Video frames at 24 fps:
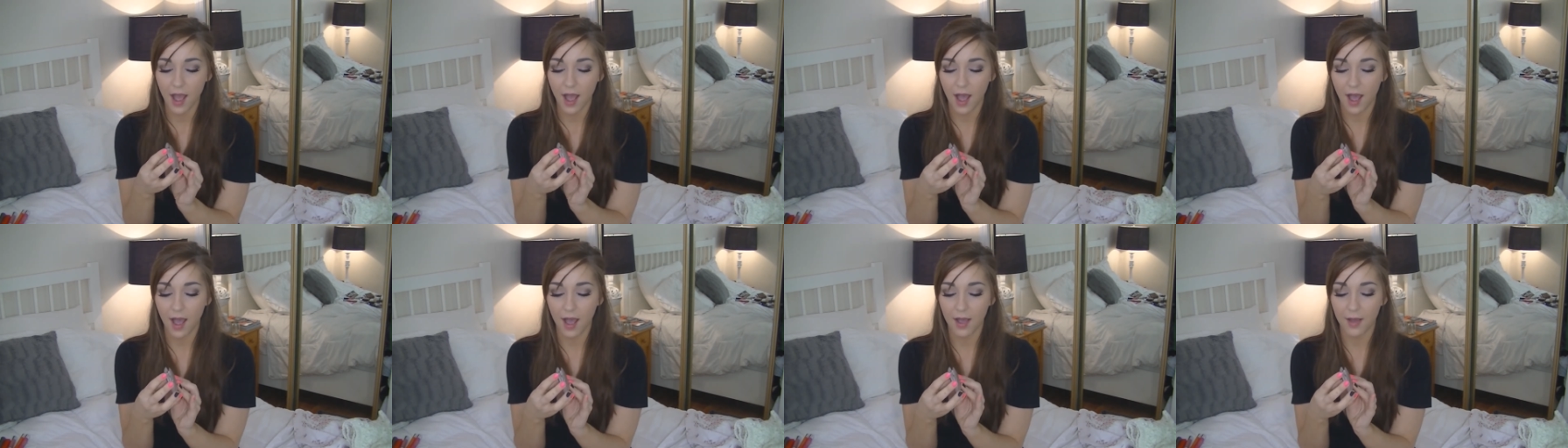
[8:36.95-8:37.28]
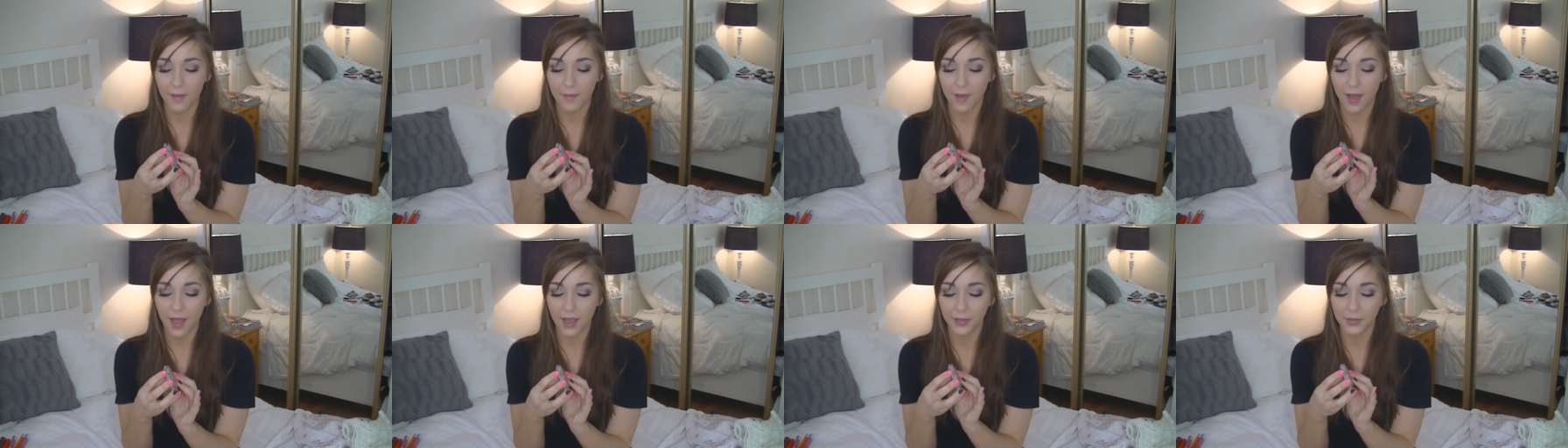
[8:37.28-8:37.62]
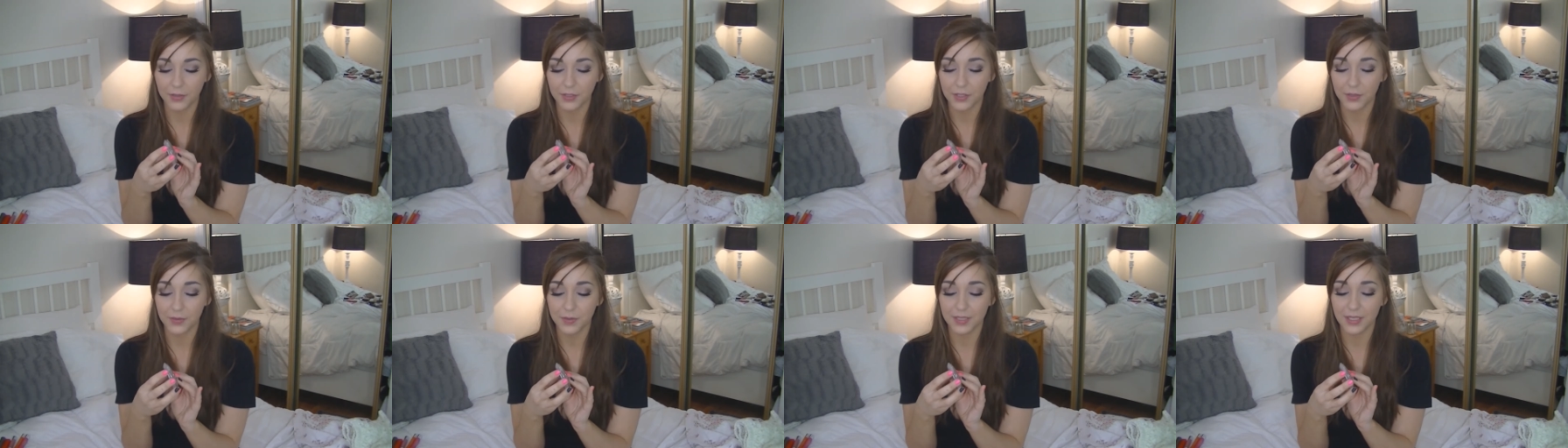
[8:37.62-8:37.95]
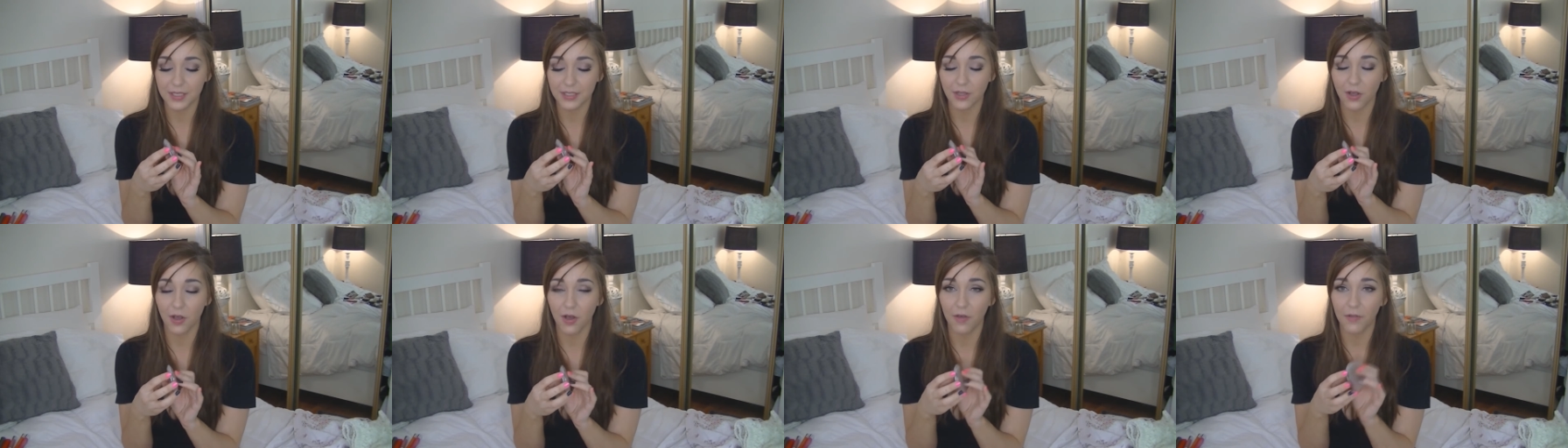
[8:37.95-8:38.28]
I used to use
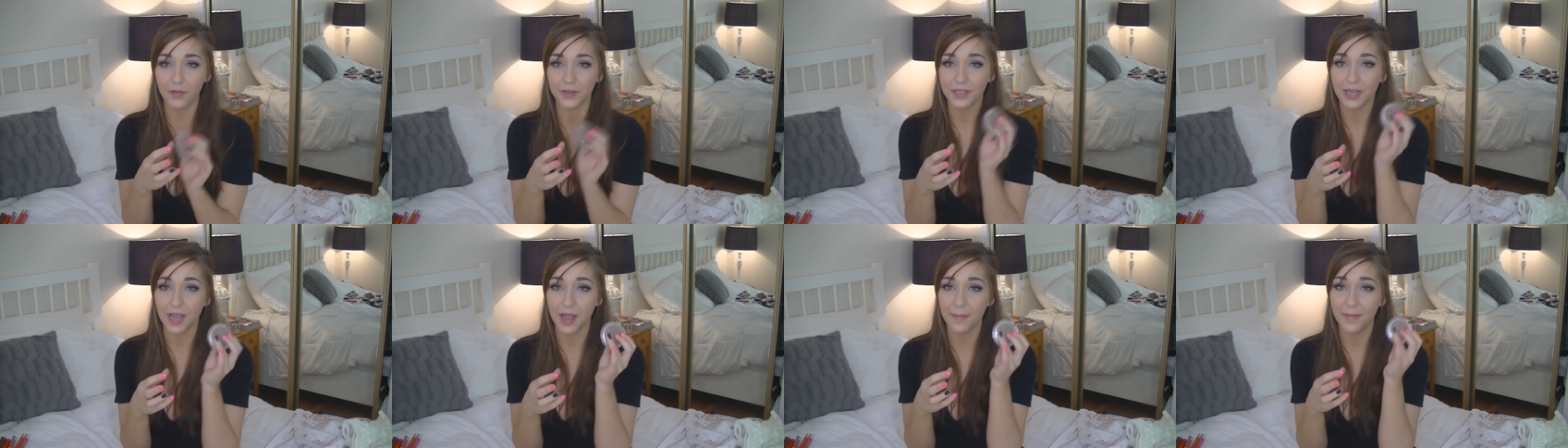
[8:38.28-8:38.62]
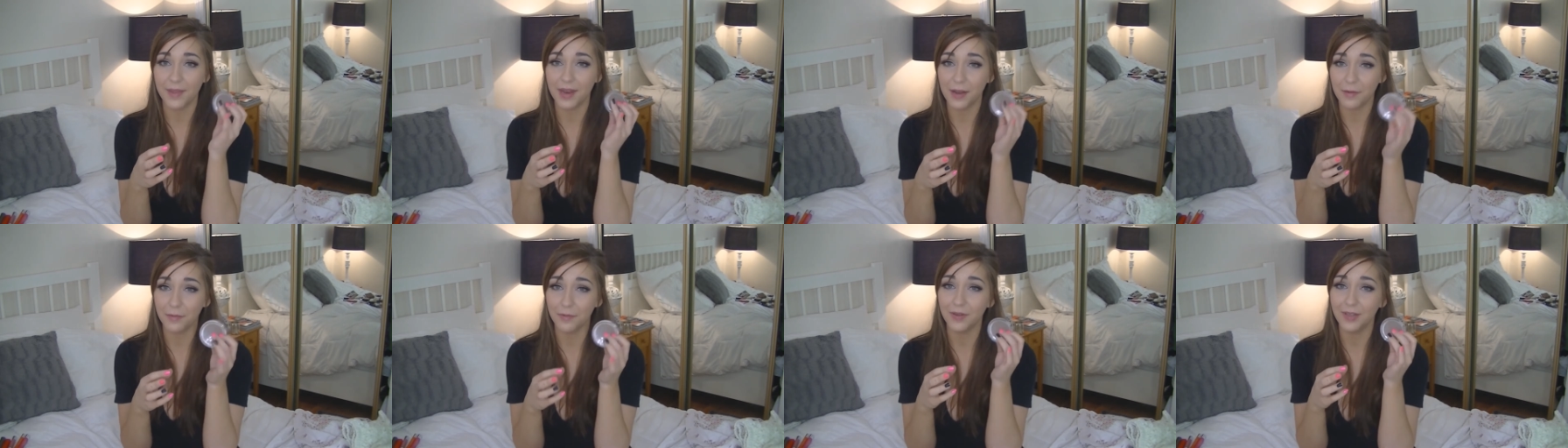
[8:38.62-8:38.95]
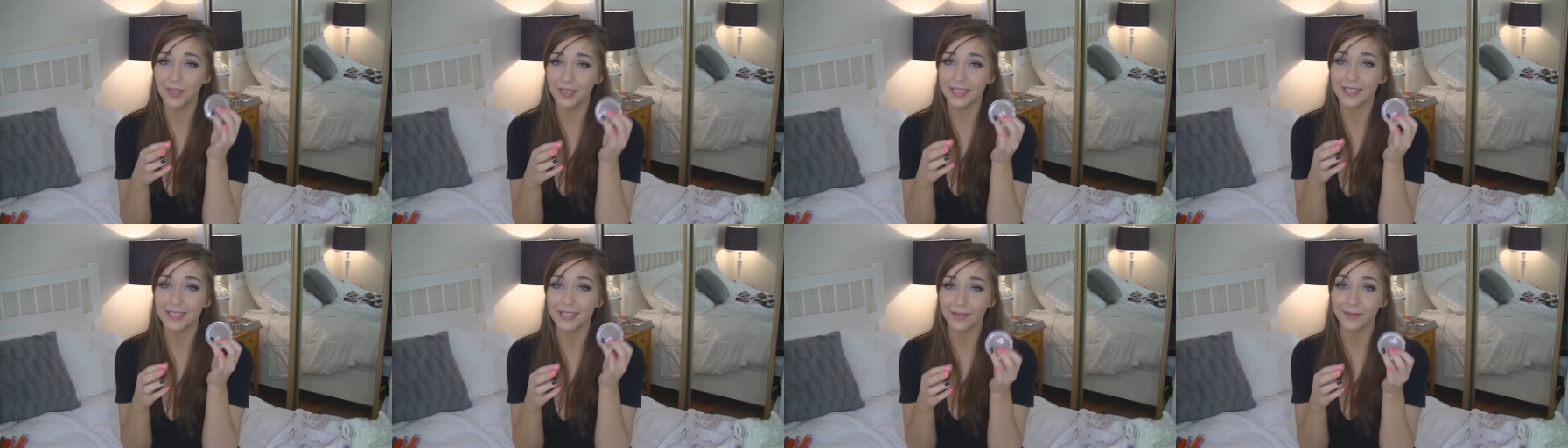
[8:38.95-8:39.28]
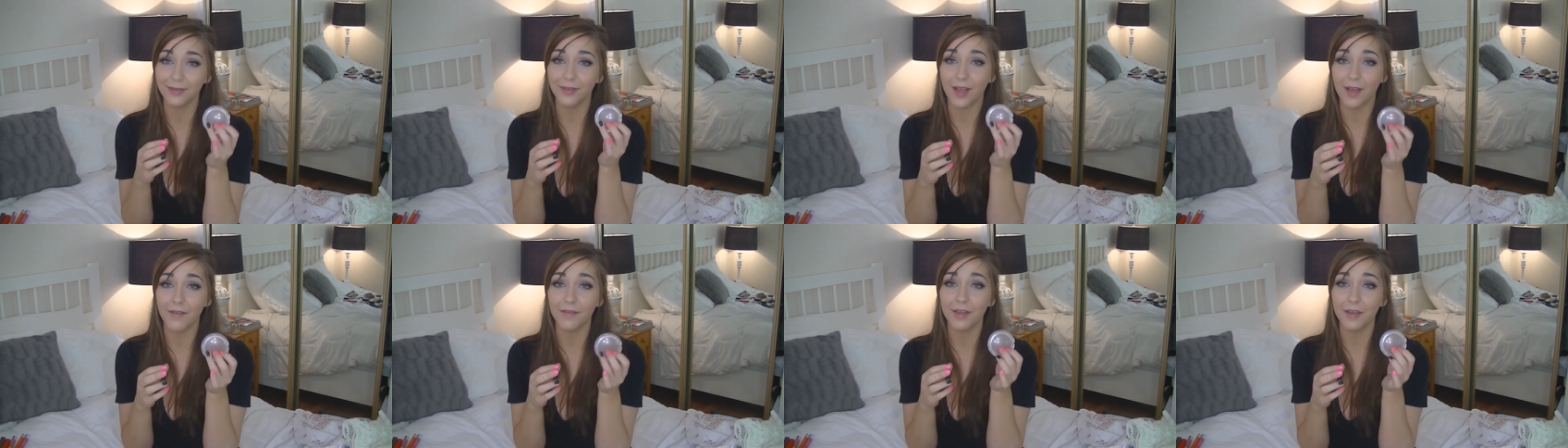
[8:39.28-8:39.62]
this all the time, and I really
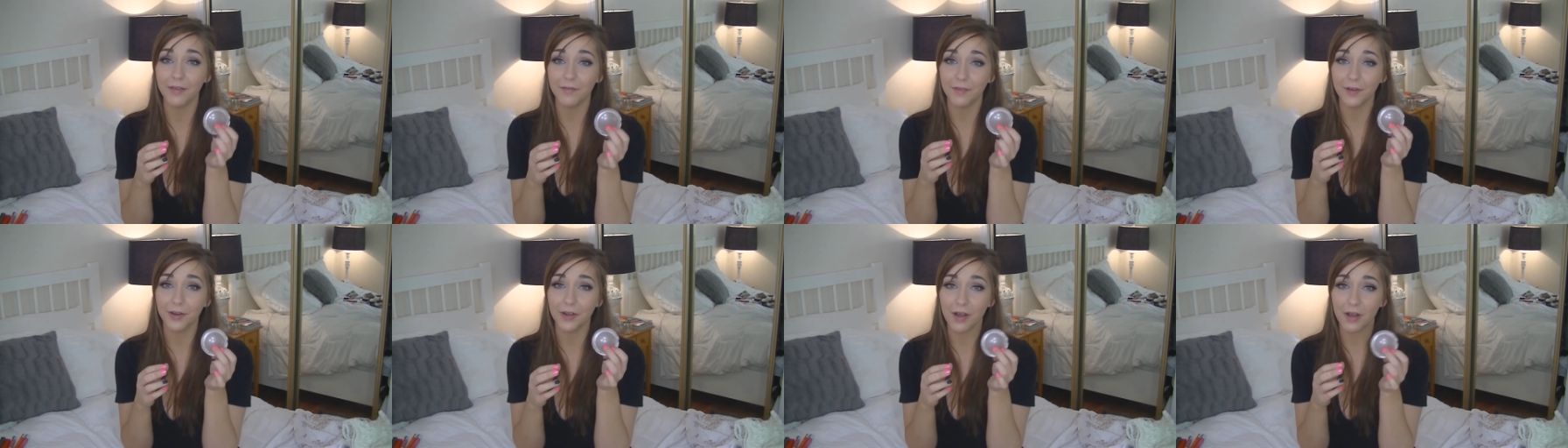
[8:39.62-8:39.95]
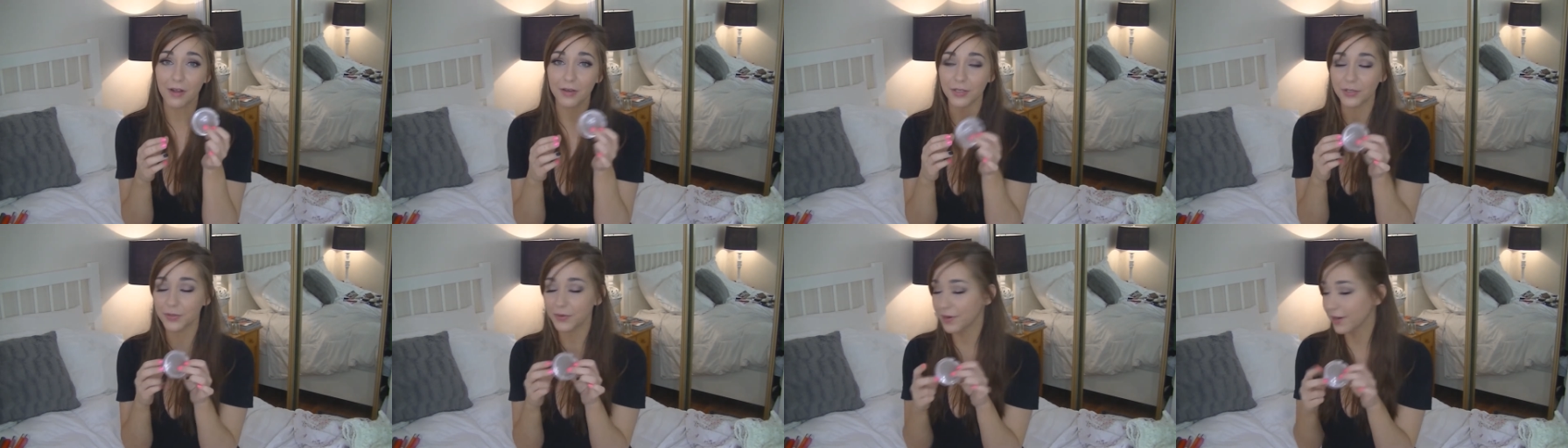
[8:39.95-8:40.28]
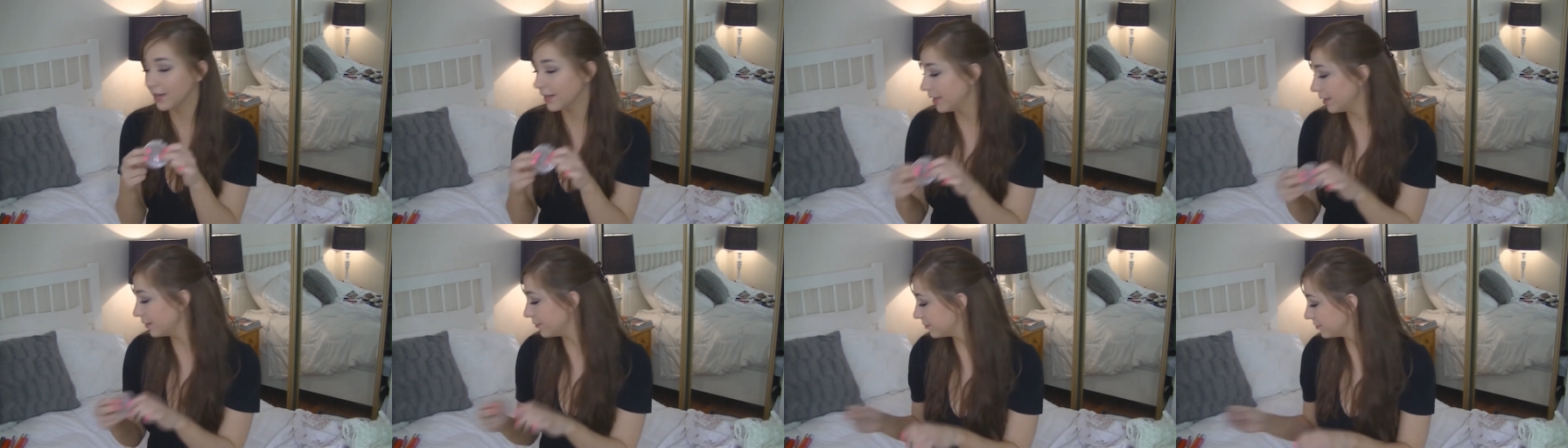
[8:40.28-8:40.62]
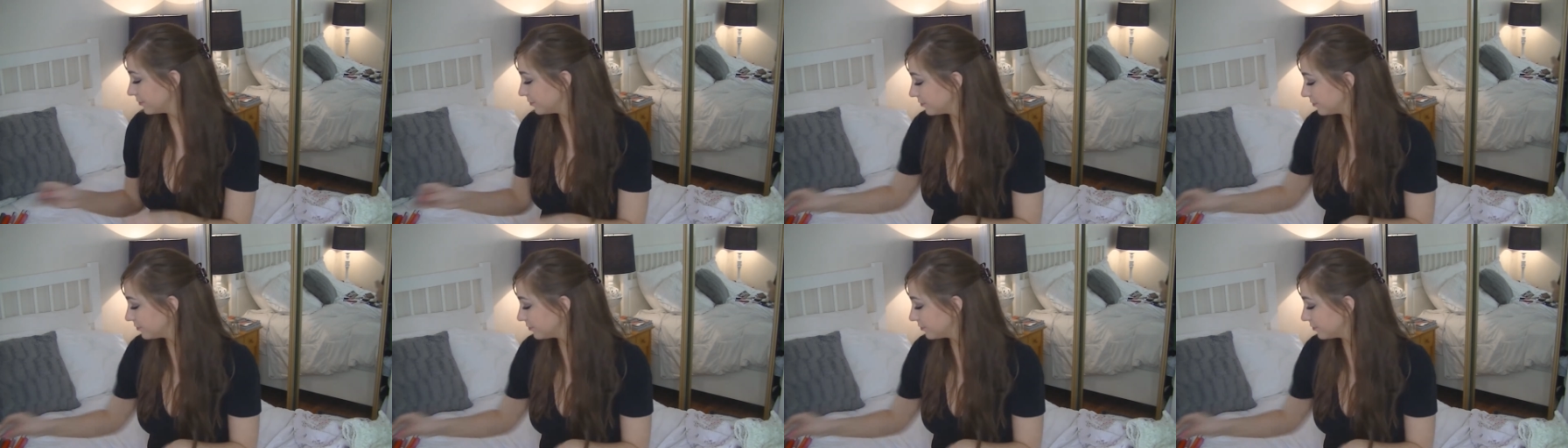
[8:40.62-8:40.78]
still love it for contouring.